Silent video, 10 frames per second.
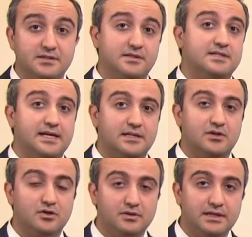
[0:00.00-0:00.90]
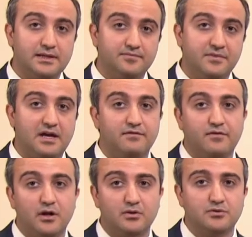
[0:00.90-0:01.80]
is detected early and
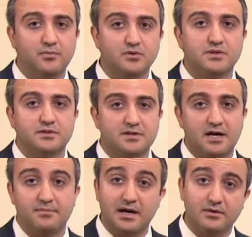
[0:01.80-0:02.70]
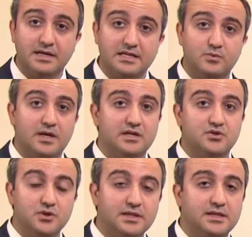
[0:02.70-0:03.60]
followed, most of the time nowadays we can
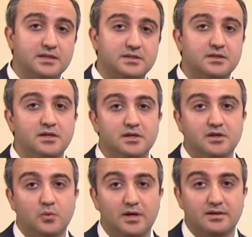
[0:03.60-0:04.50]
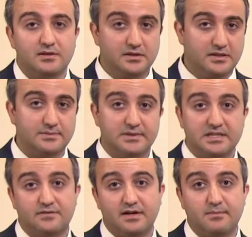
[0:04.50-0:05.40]
treat this with a
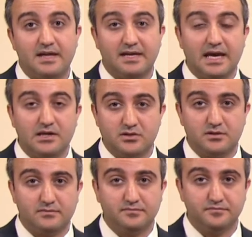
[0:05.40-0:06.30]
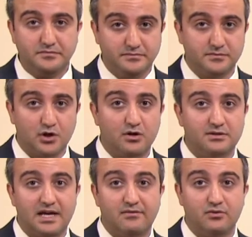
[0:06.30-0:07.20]
specific medication
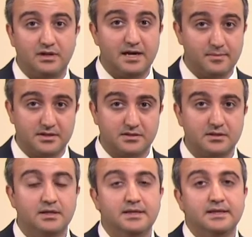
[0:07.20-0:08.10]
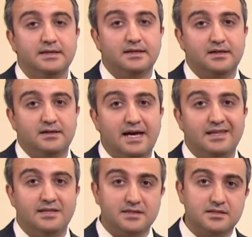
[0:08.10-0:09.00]
called everolimus. Uh,
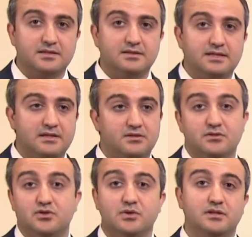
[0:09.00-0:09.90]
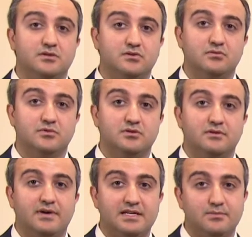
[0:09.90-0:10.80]
and this tends to shrink the tumors
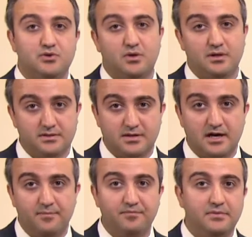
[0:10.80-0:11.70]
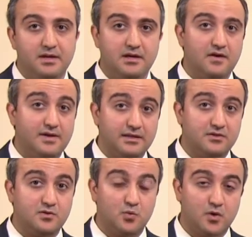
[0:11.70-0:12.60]
the vast majority of the time. If that
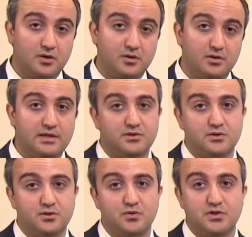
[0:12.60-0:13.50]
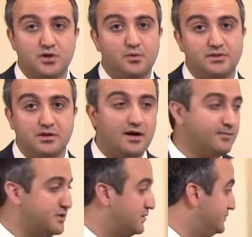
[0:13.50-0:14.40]
doesn't work, then surgery is always an
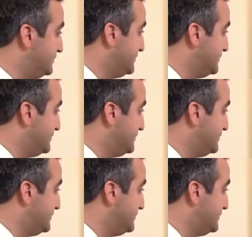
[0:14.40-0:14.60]
option.